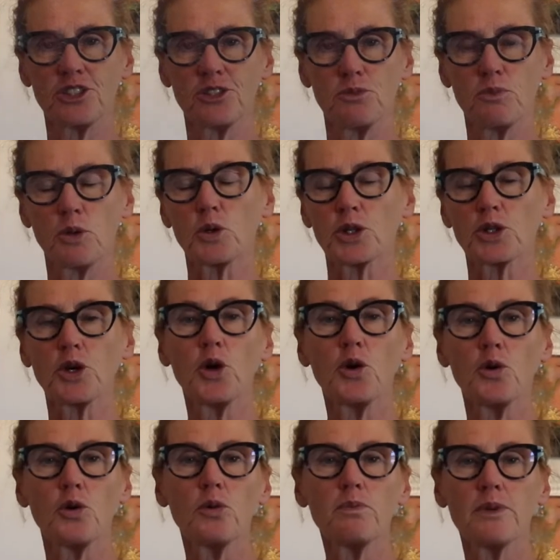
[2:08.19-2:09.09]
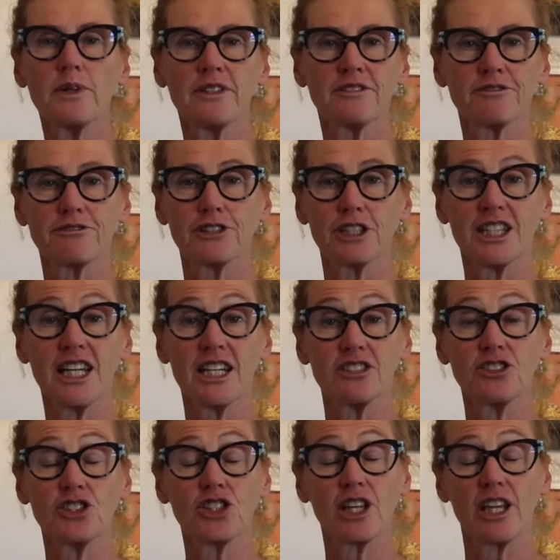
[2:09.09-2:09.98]
to Port Hope for
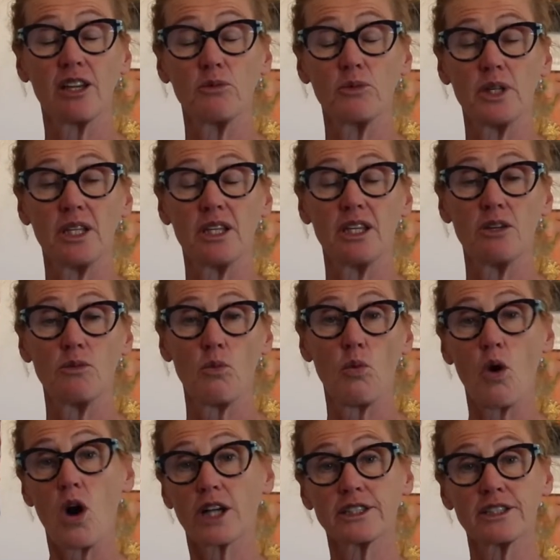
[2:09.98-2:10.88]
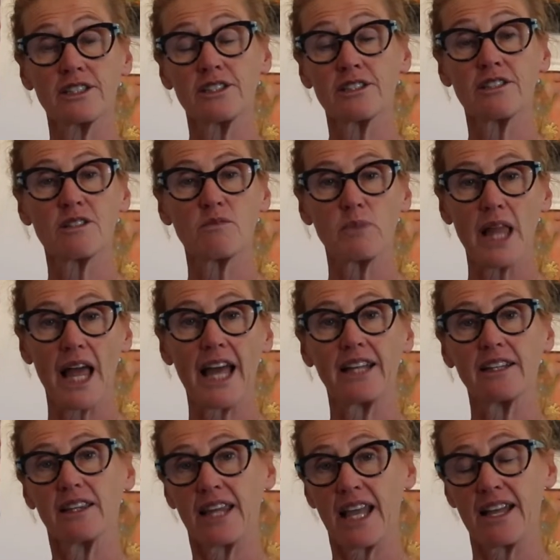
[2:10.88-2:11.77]
lunch, and we walked into the
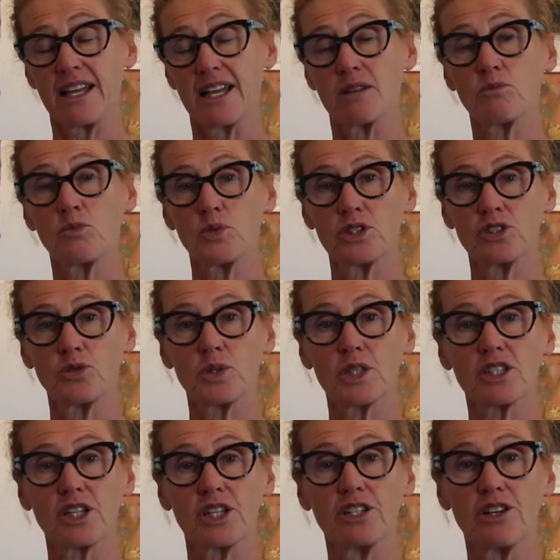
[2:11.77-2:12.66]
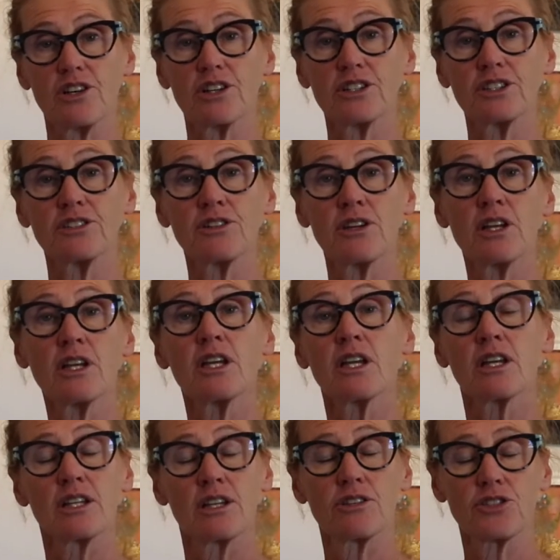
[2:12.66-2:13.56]
Black Lamb, which was a yarn
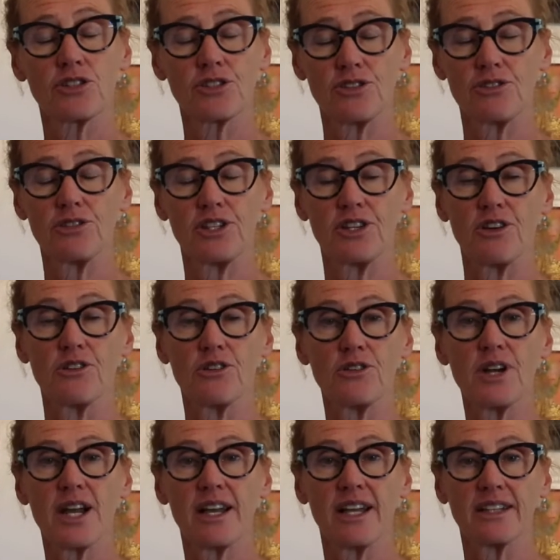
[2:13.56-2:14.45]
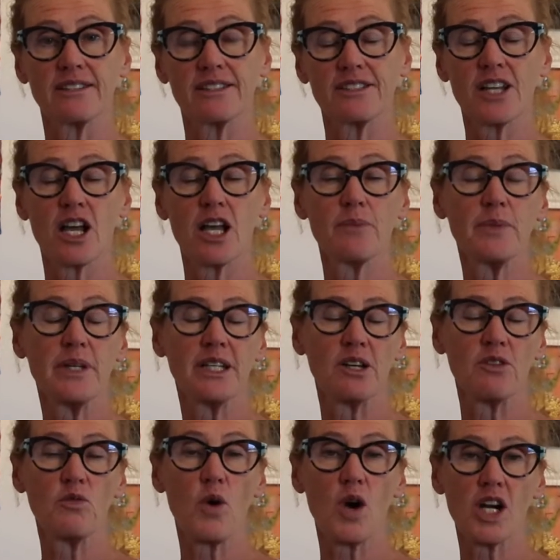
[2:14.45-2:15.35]
studio at the time, and
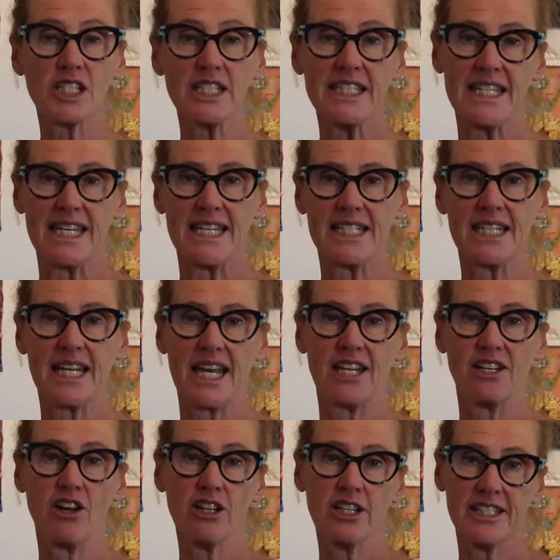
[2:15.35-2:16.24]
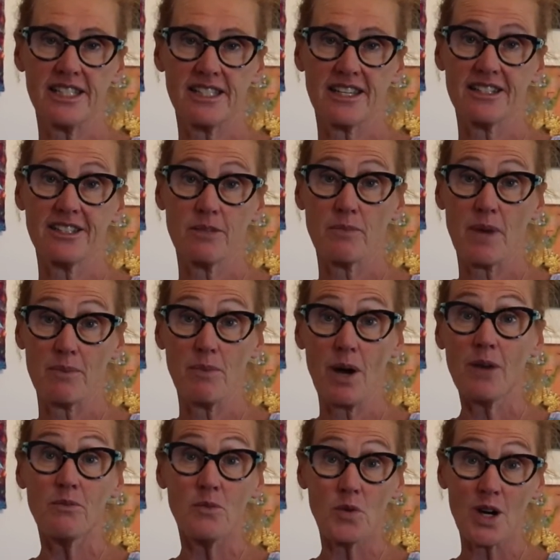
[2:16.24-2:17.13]
I walked in, and all I said to my
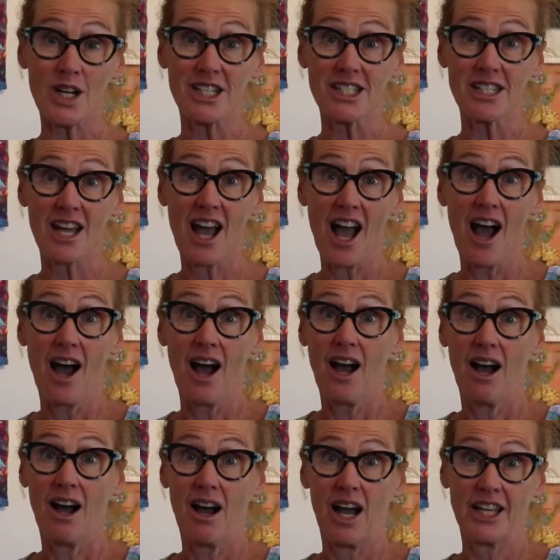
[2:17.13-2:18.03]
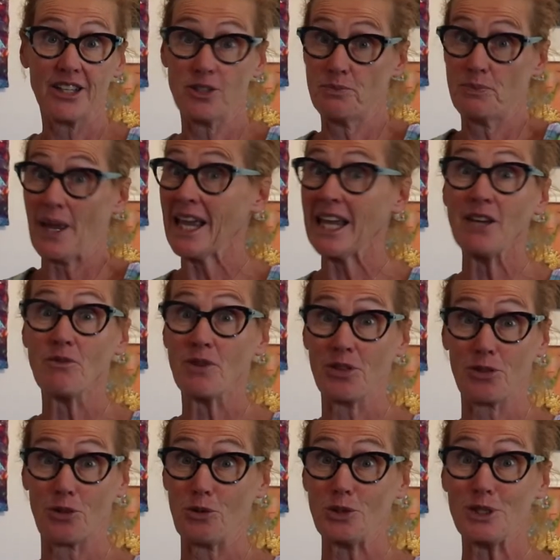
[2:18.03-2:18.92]
mom was, I could paint
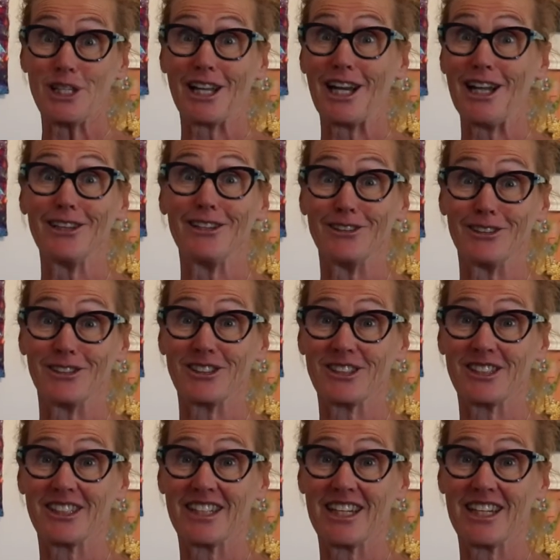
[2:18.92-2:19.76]
with those colors.